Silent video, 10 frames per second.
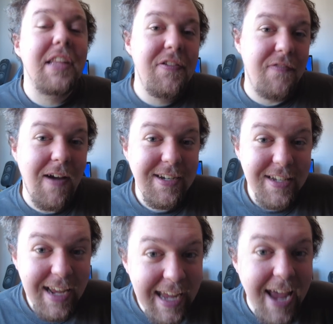
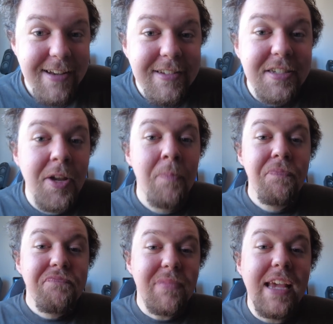fighting against
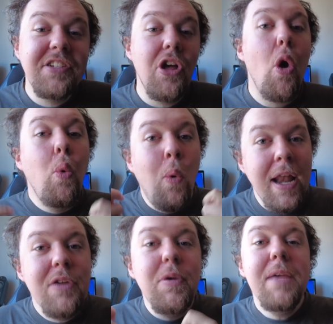is that
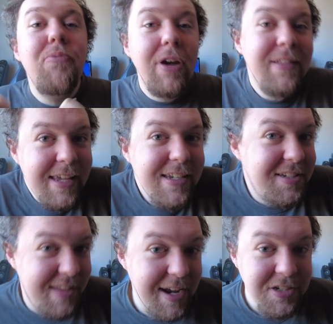when we bring
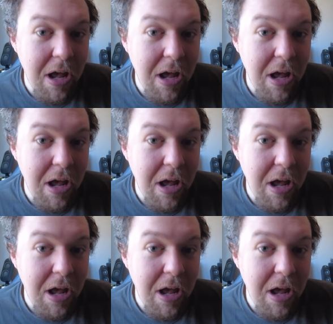these things